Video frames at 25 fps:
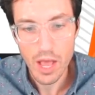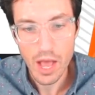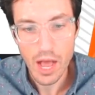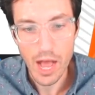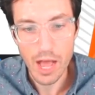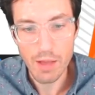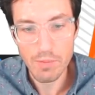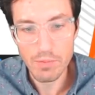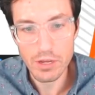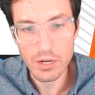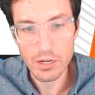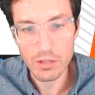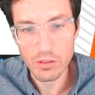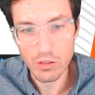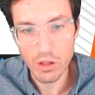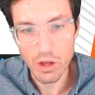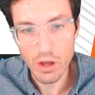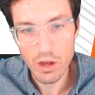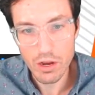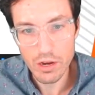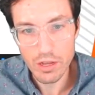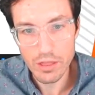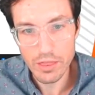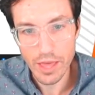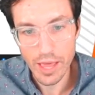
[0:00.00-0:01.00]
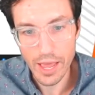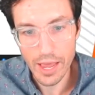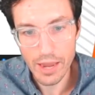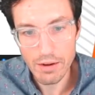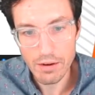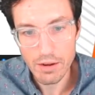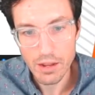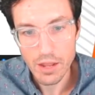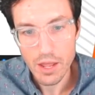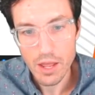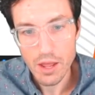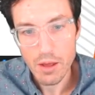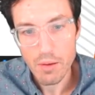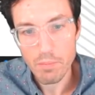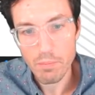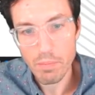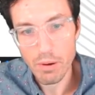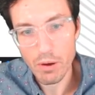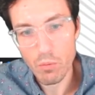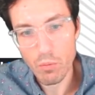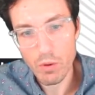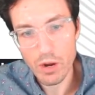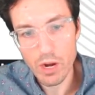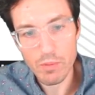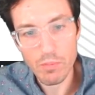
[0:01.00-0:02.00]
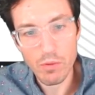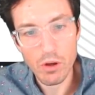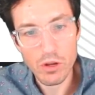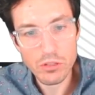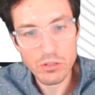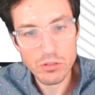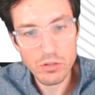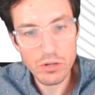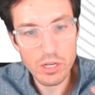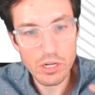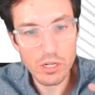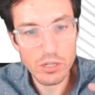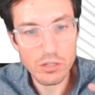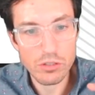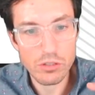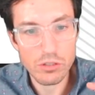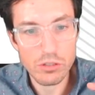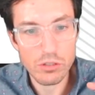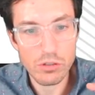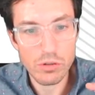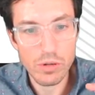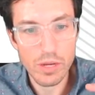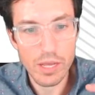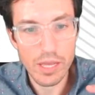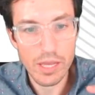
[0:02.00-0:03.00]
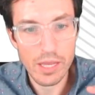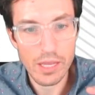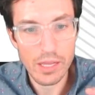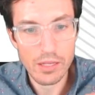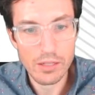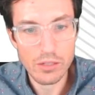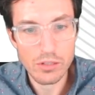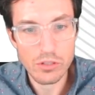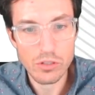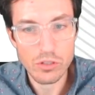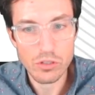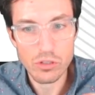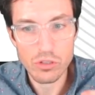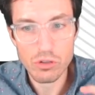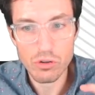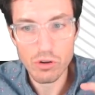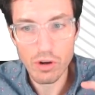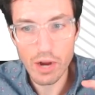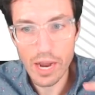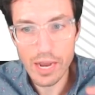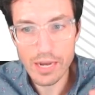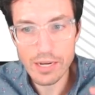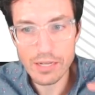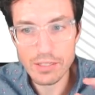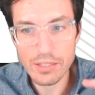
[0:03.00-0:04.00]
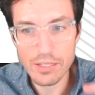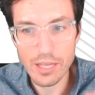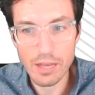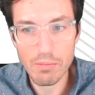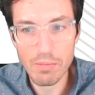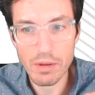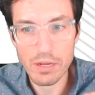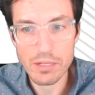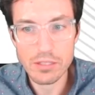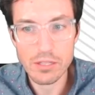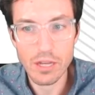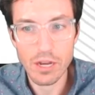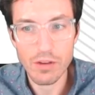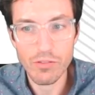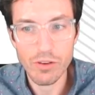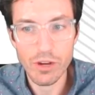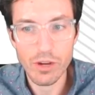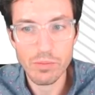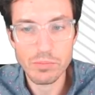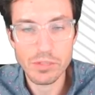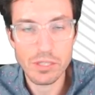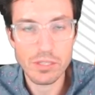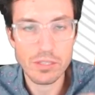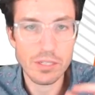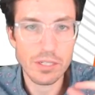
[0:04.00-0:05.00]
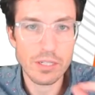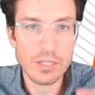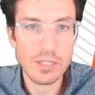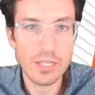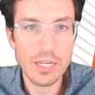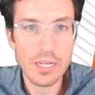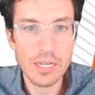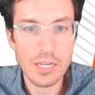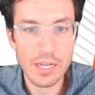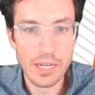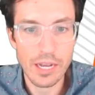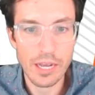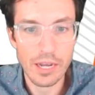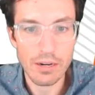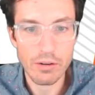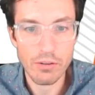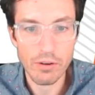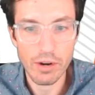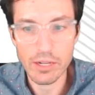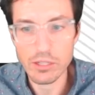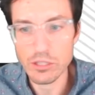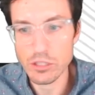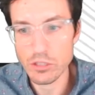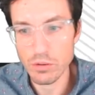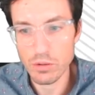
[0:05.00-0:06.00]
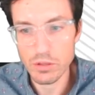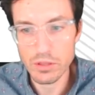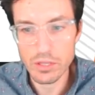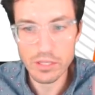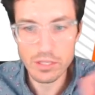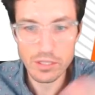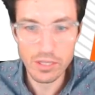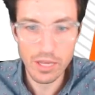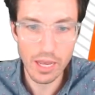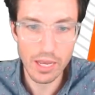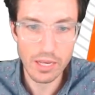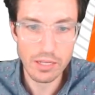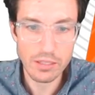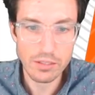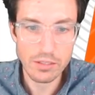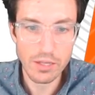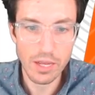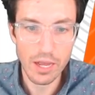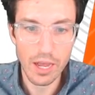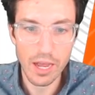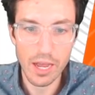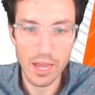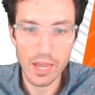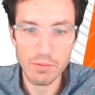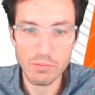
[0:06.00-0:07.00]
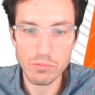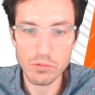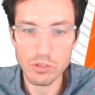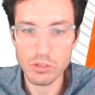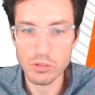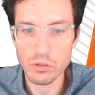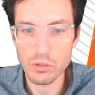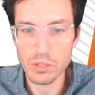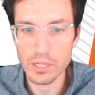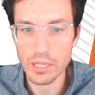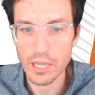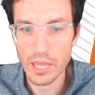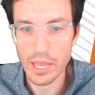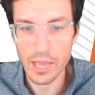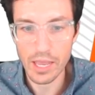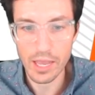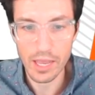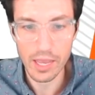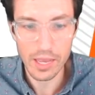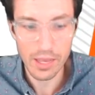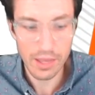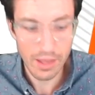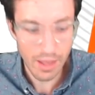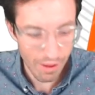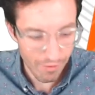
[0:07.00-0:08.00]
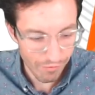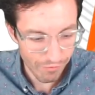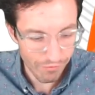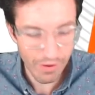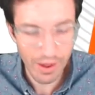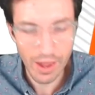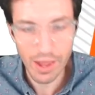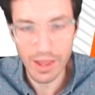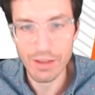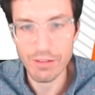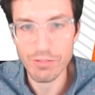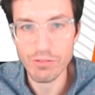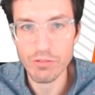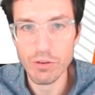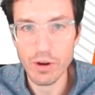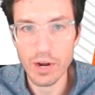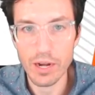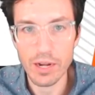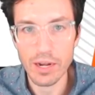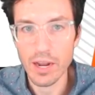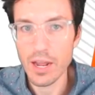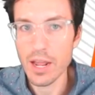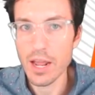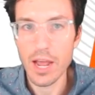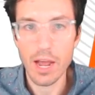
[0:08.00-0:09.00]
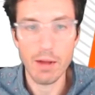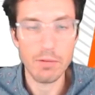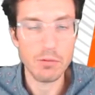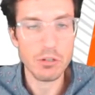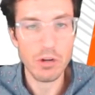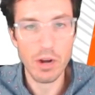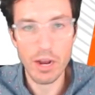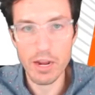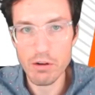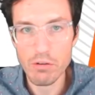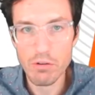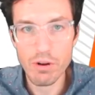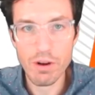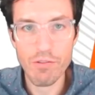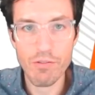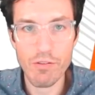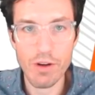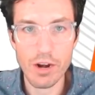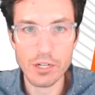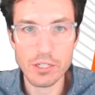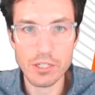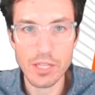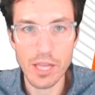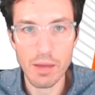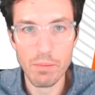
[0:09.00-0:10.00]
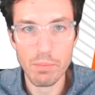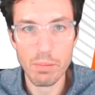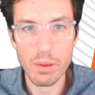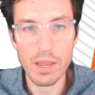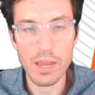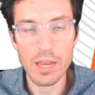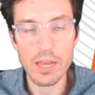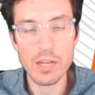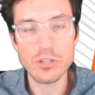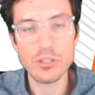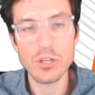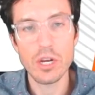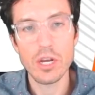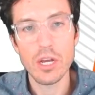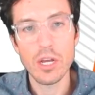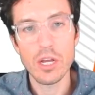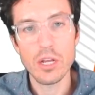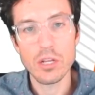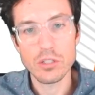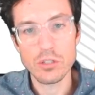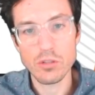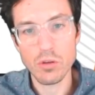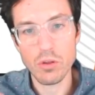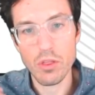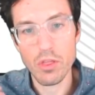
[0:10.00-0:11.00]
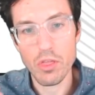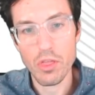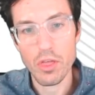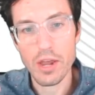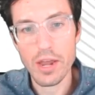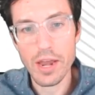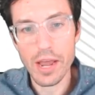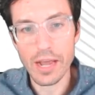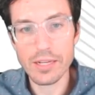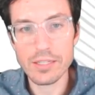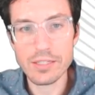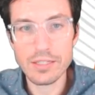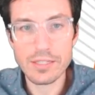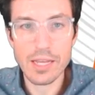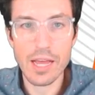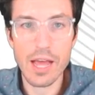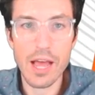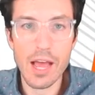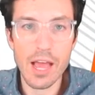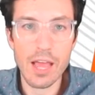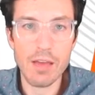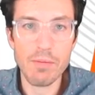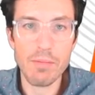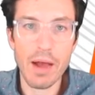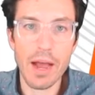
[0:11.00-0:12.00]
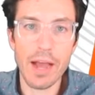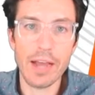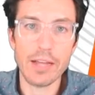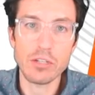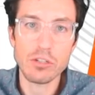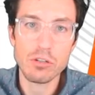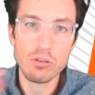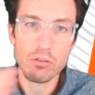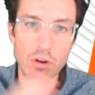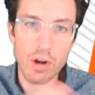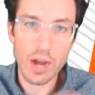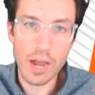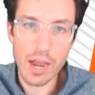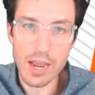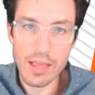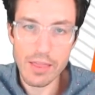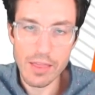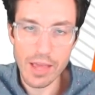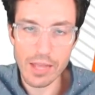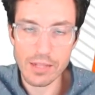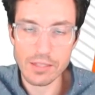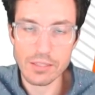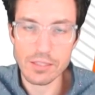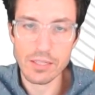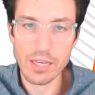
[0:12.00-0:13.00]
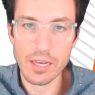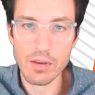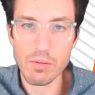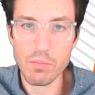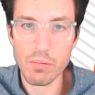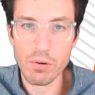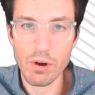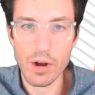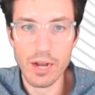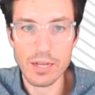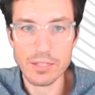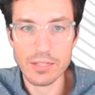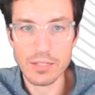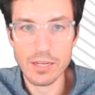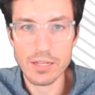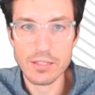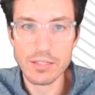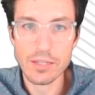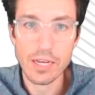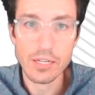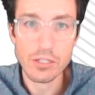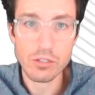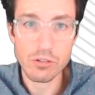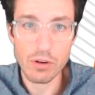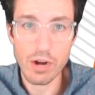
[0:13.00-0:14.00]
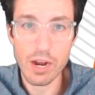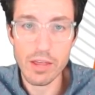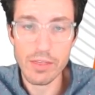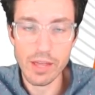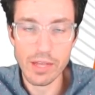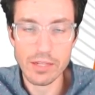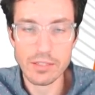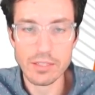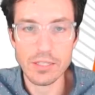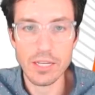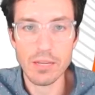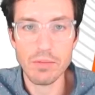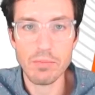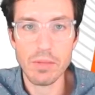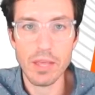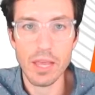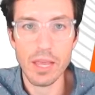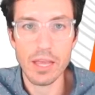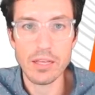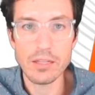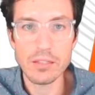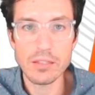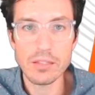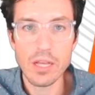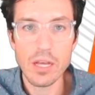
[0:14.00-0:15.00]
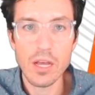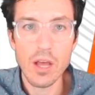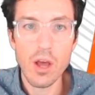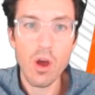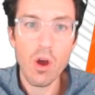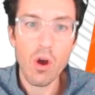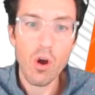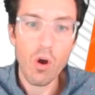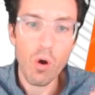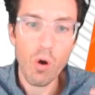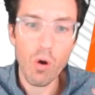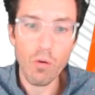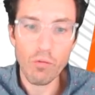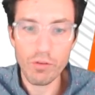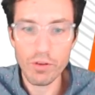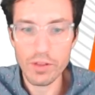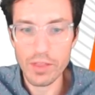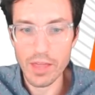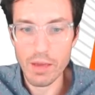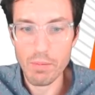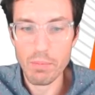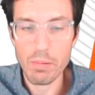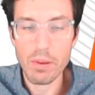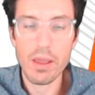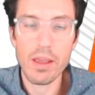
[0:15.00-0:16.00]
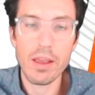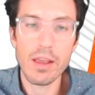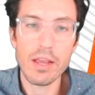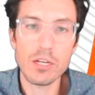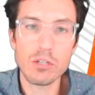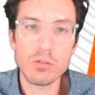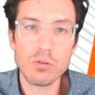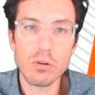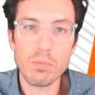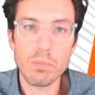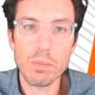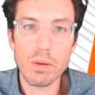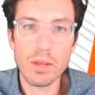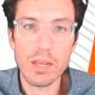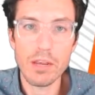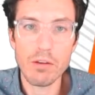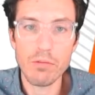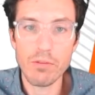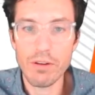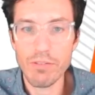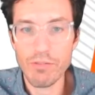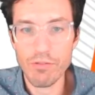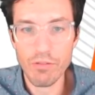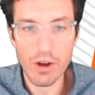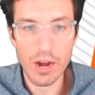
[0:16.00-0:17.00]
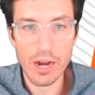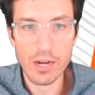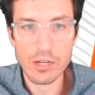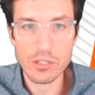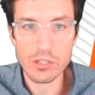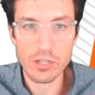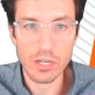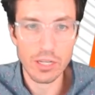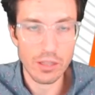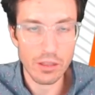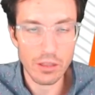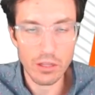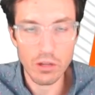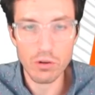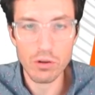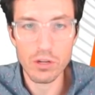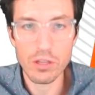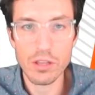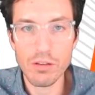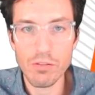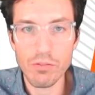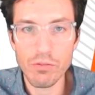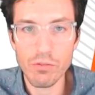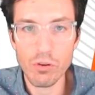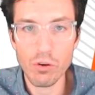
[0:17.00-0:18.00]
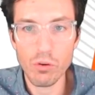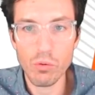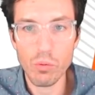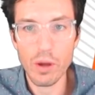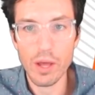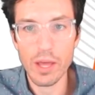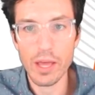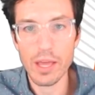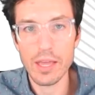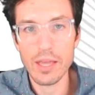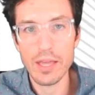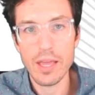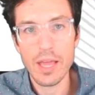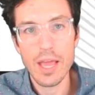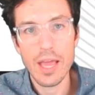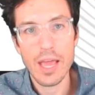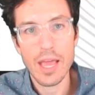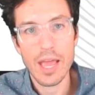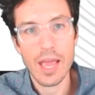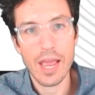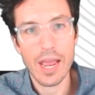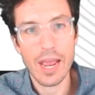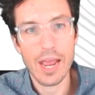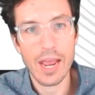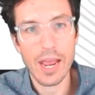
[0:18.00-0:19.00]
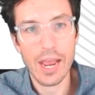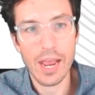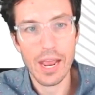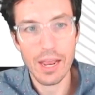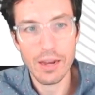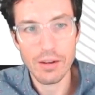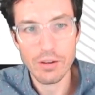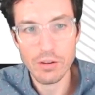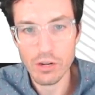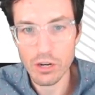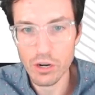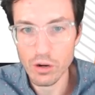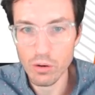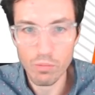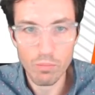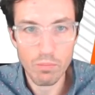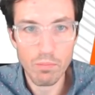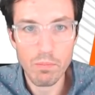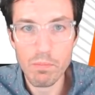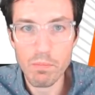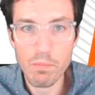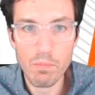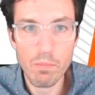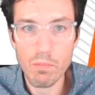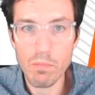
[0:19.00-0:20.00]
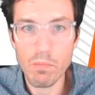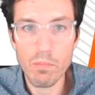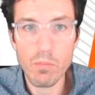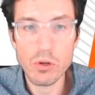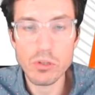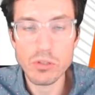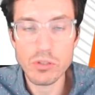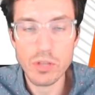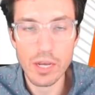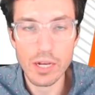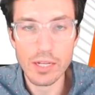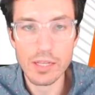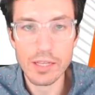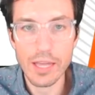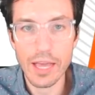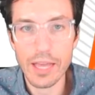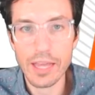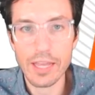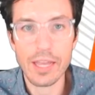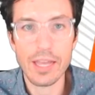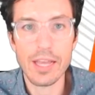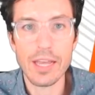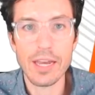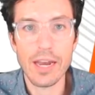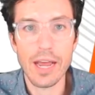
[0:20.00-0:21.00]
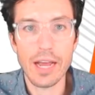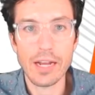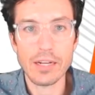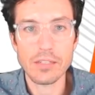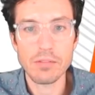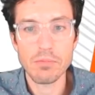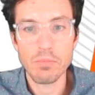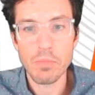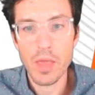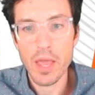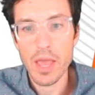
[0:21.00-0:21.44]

I'm gonna log that, but what I'm also gonna do is try to set myself up to succeed again, right? So in this case, I'm doing a F5, right? I'm trying to refresh that page so that the next time I try that same process, I try that same case, hopefully that page would be refreshed and loaded the full way and you know most likely I could connect.